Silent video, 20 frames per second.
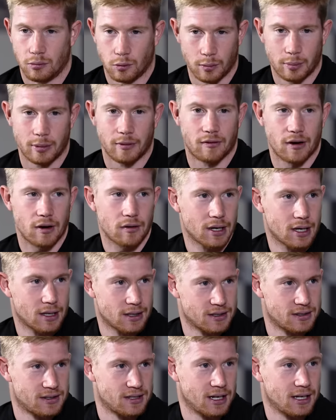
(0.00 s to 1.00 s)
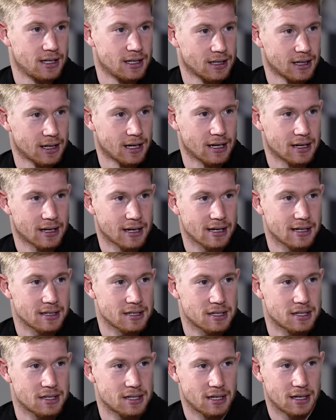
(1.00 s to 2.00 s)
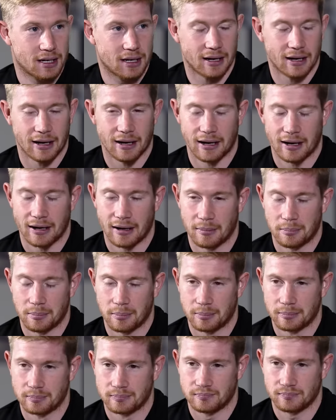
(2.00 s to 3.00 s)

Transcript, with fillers: would be very entertaining, I guess. Yeah. Um,